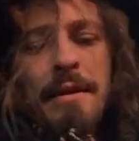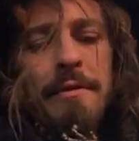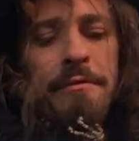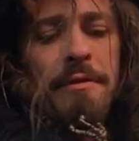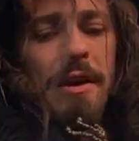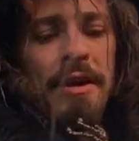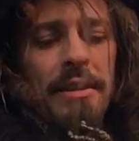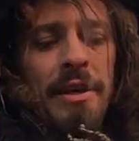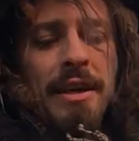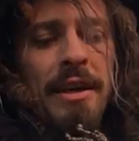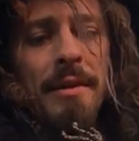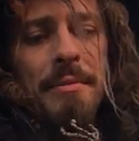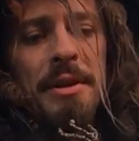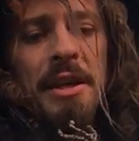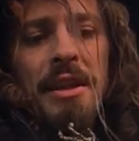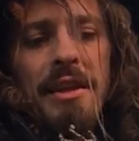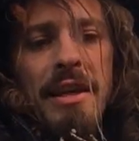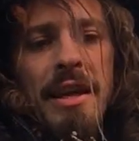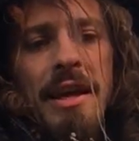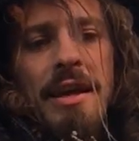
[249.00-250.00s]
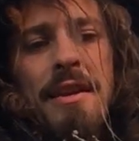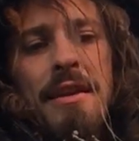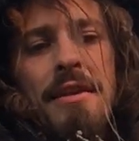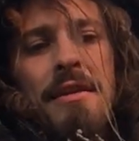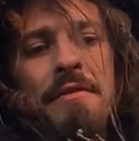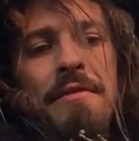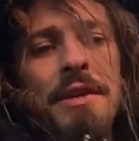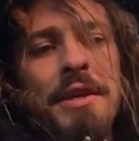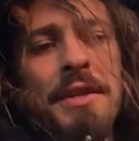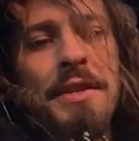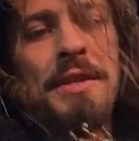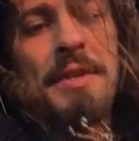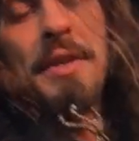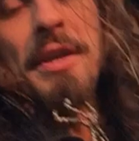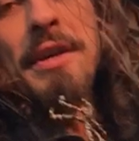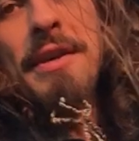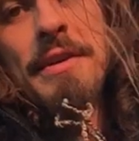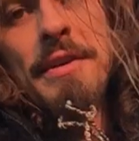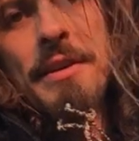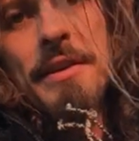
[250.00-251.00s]
I'm finally coming to the end of
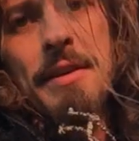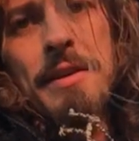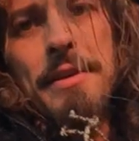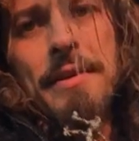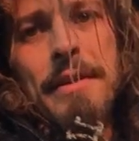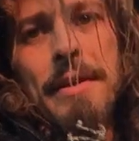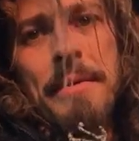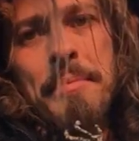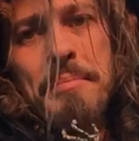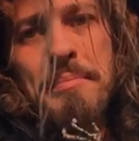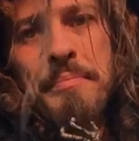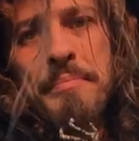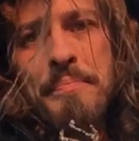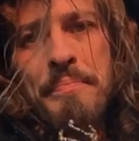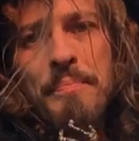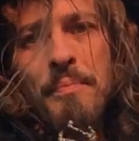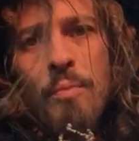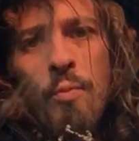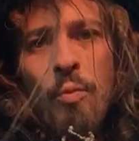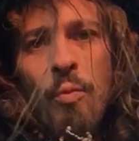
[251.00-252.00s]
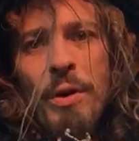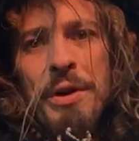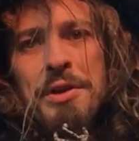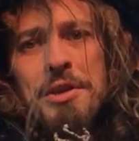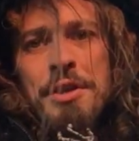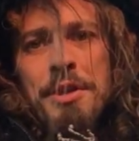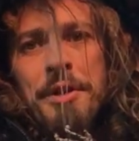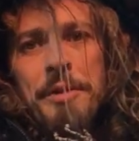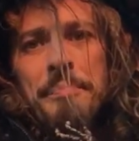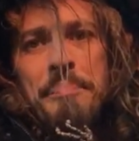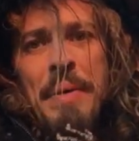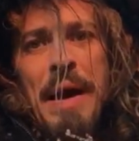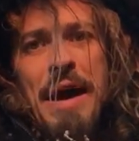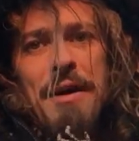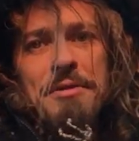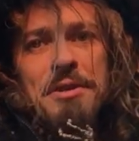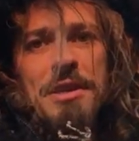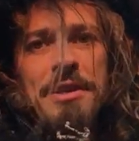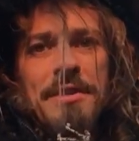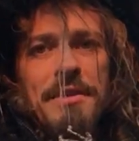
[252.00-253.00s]
this winter
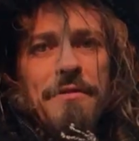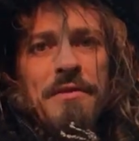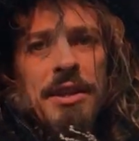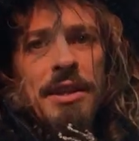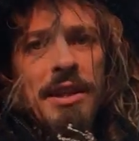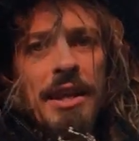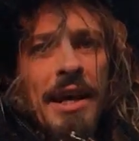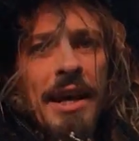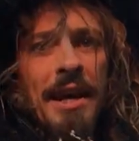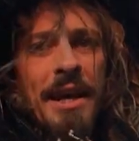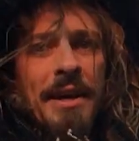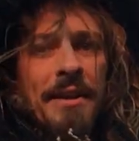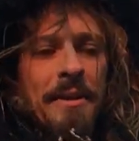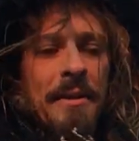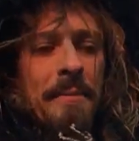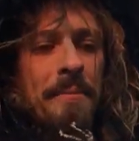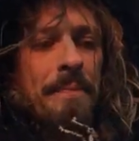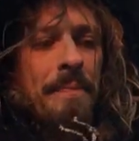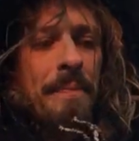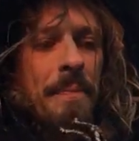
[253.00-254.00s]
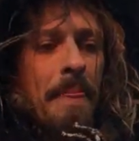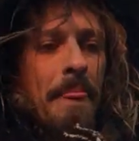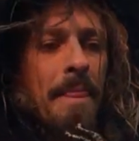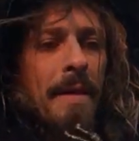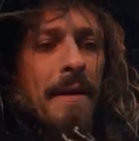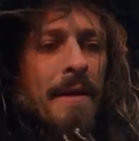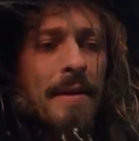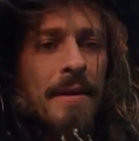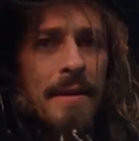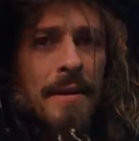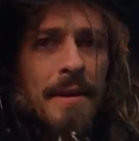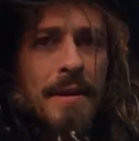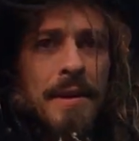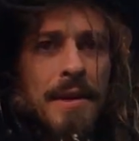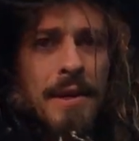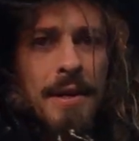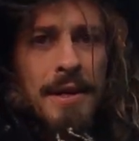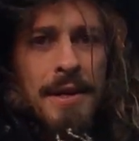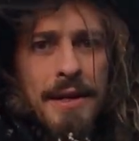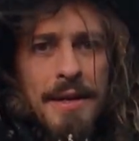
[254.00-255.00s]
bounties of the land.
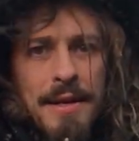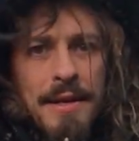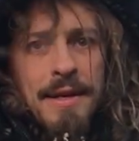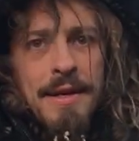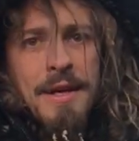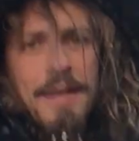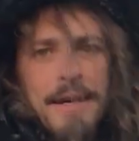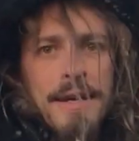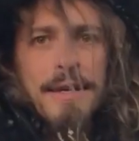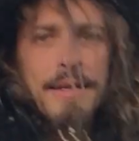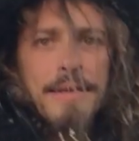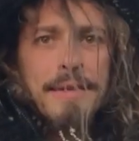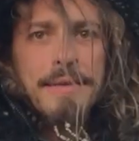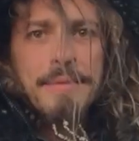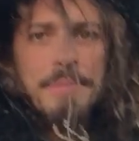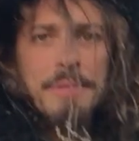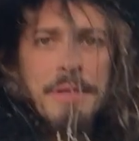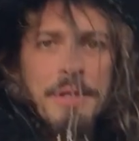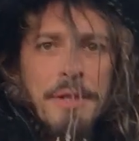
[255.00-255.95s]
And I got a